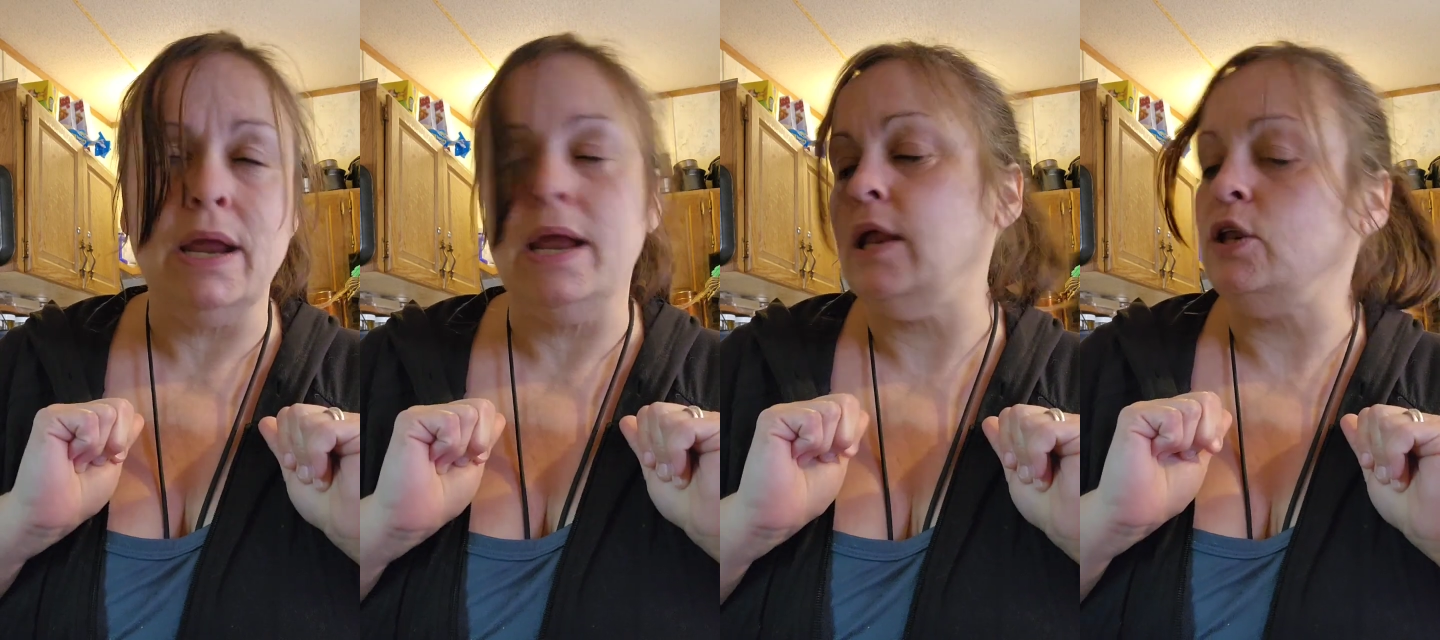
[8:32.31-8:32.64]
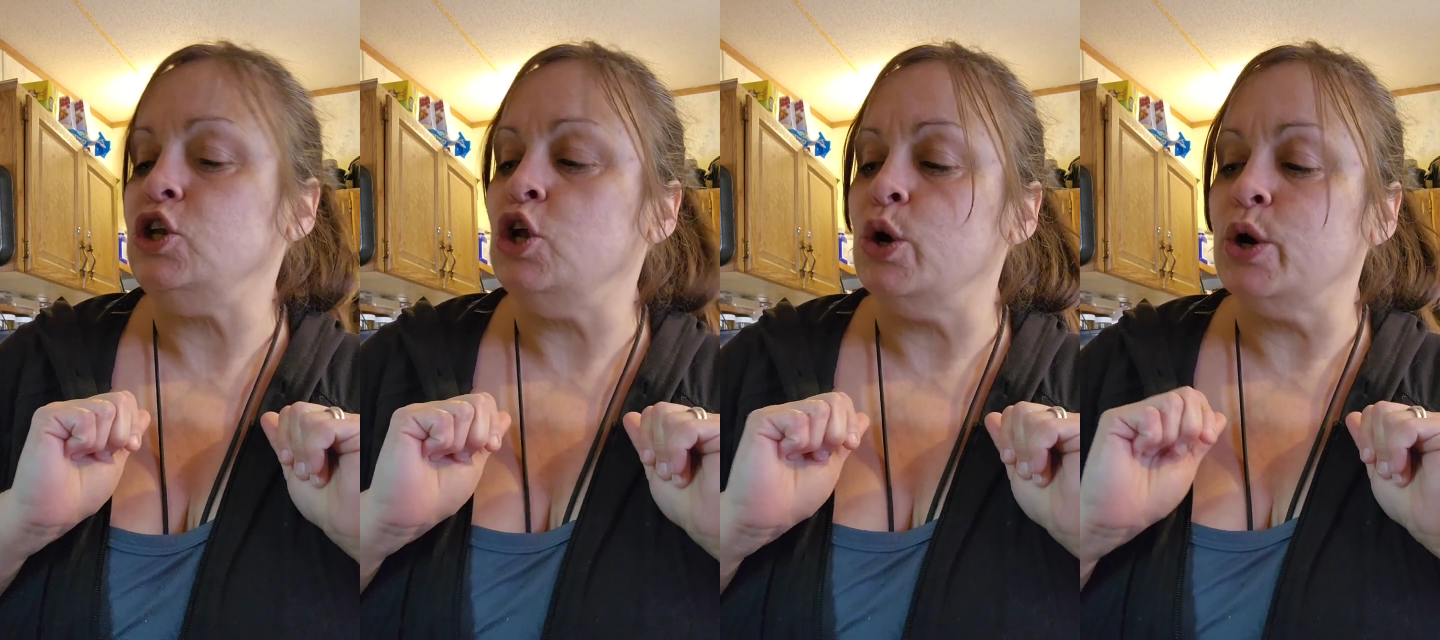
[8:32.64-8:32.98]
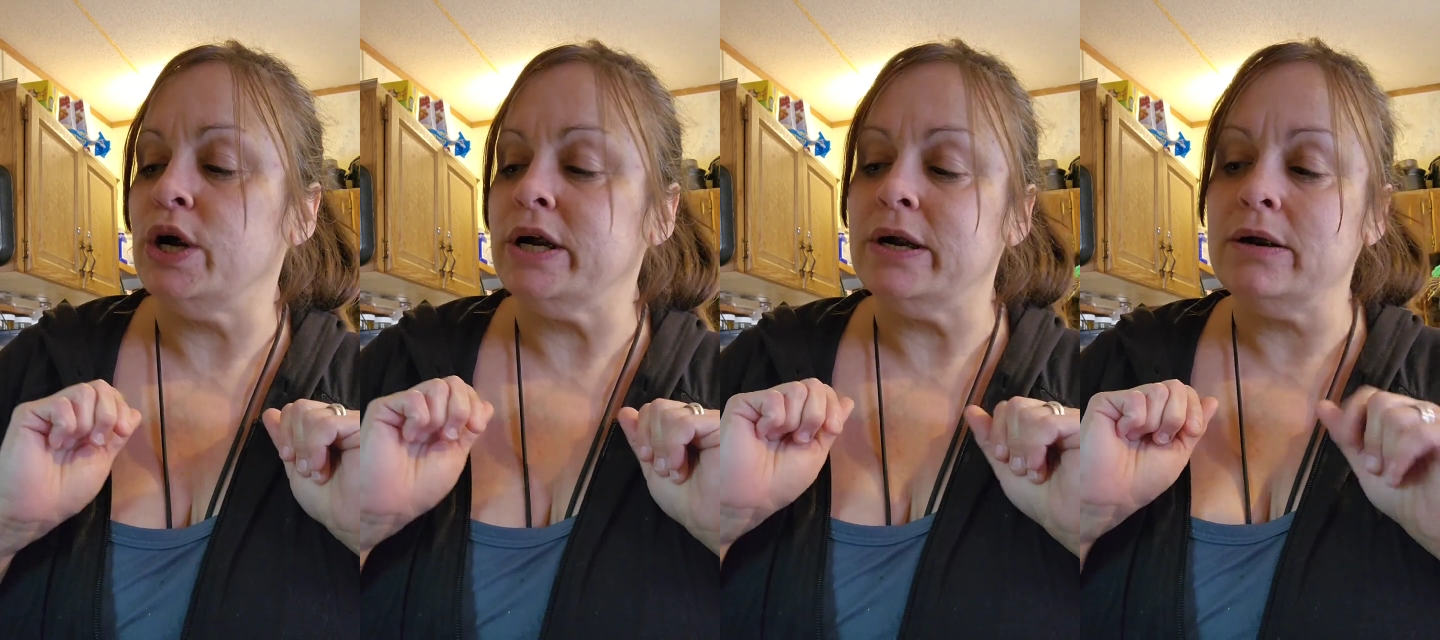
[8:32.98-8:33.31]
in
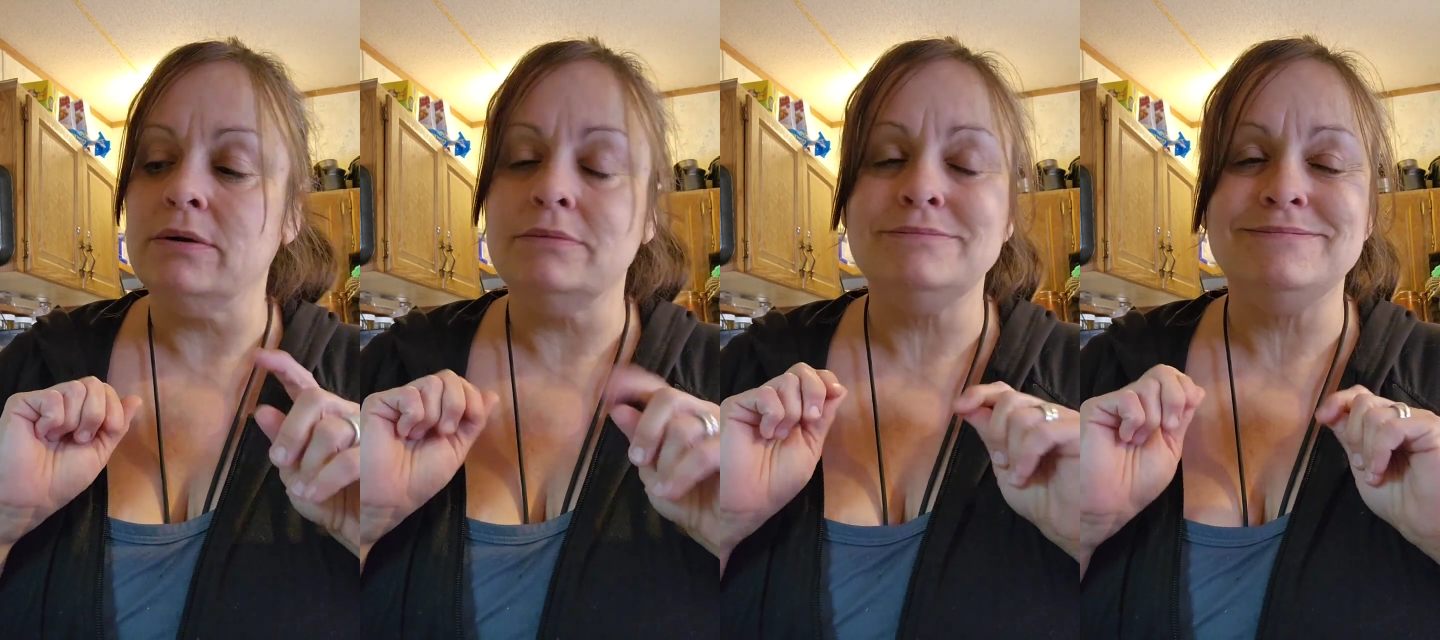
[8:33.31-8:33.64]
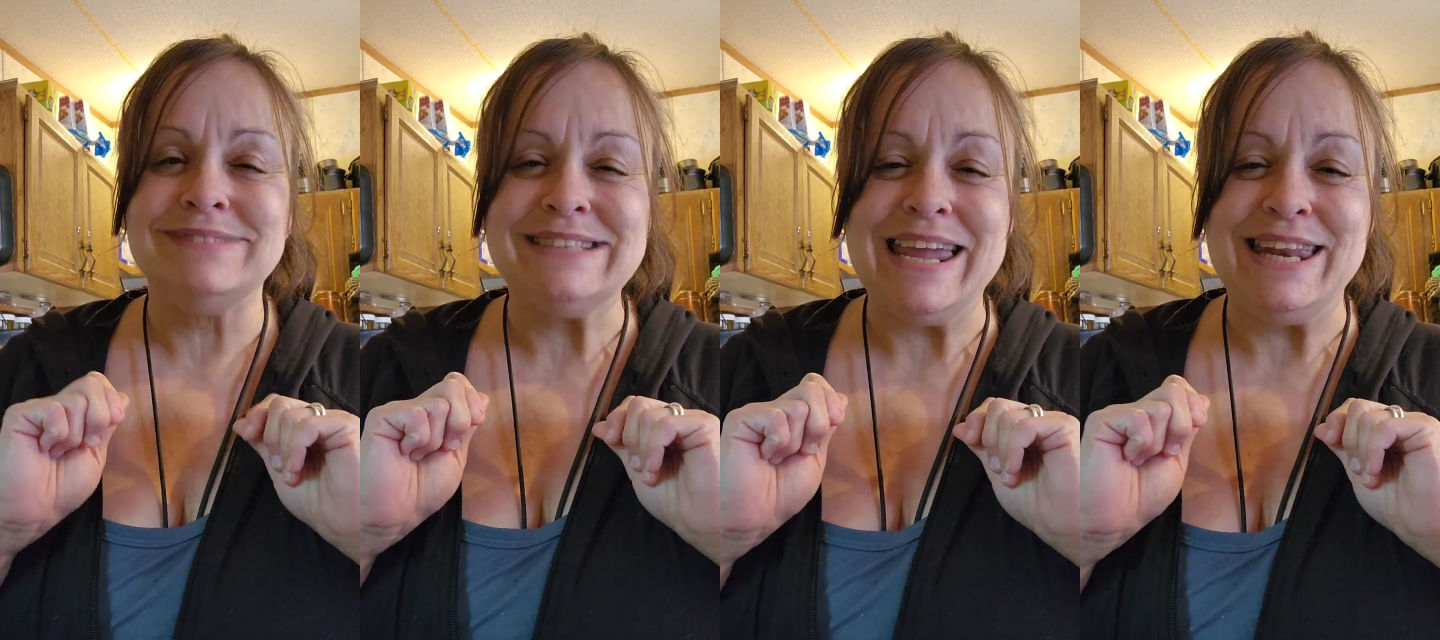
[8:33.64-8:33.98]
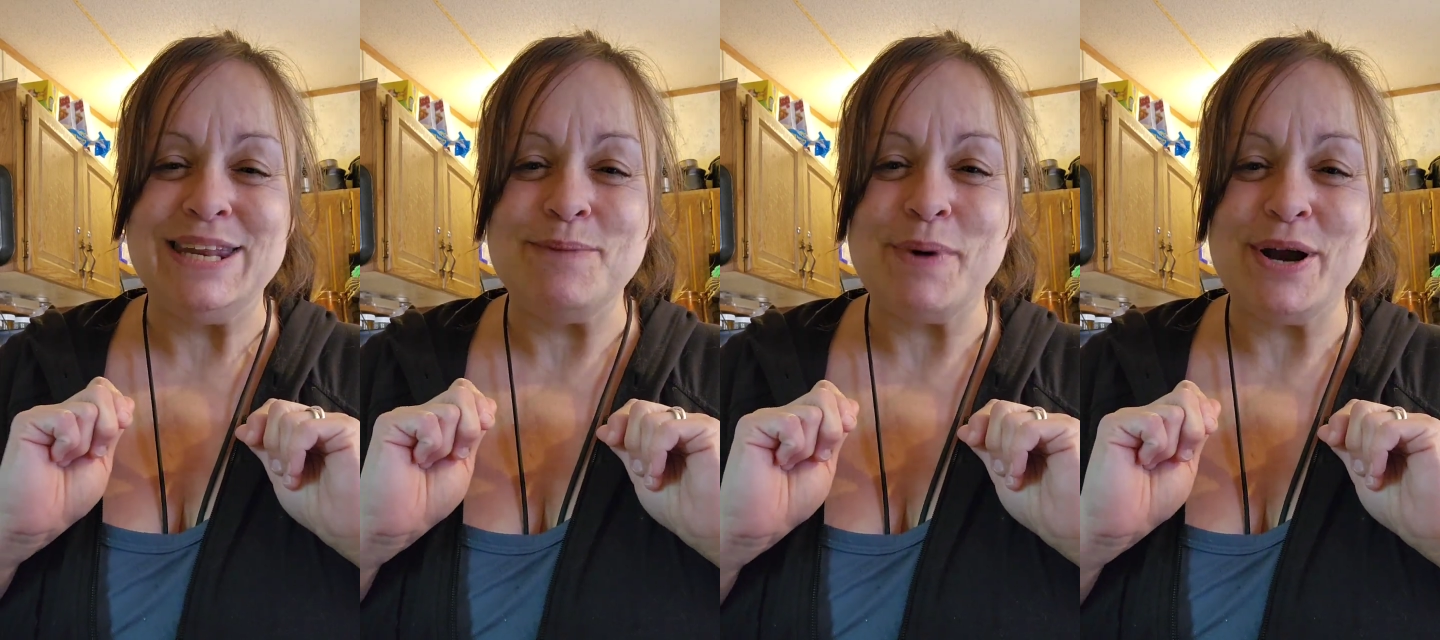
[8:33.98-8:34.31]
your
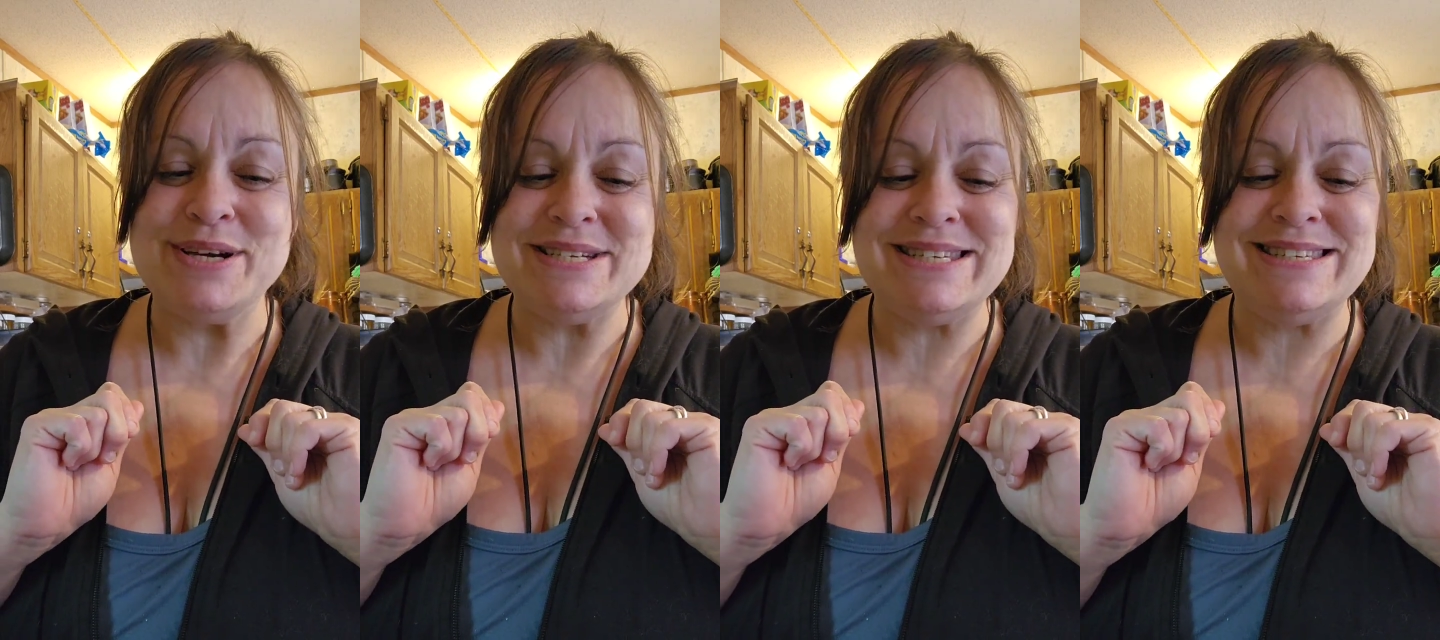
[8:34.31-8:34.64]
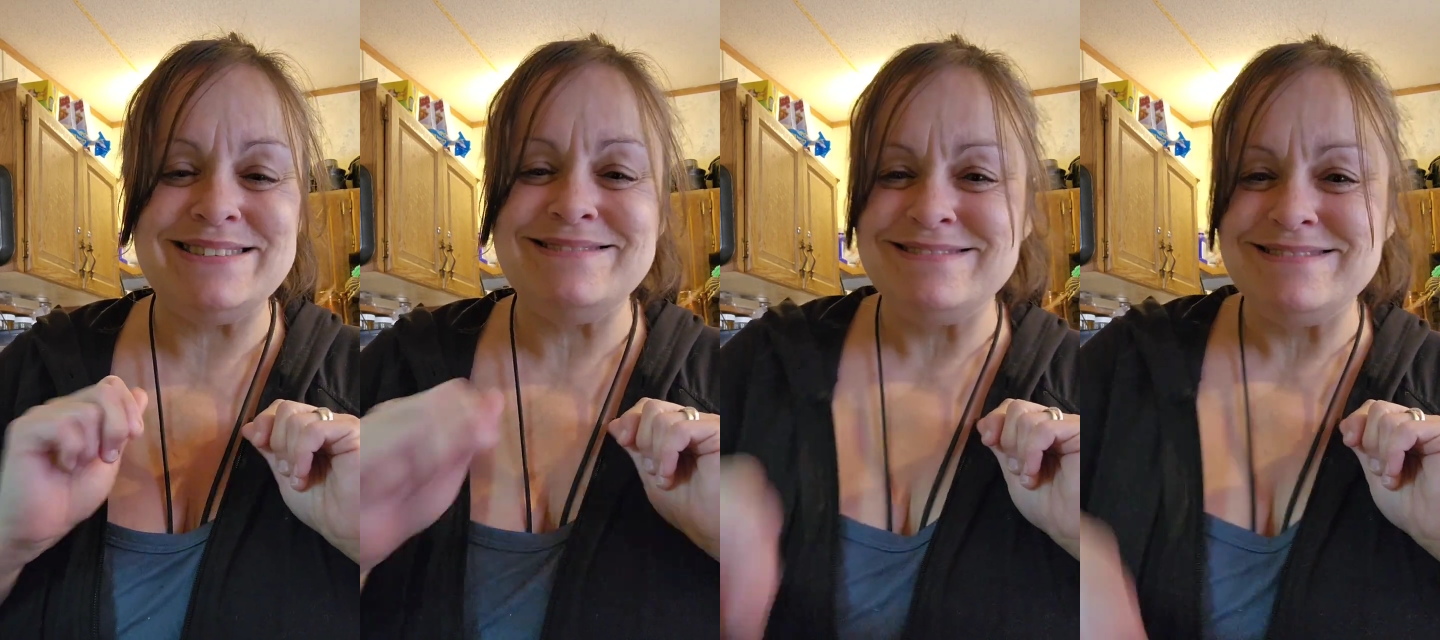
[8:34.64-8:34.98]
candy bars.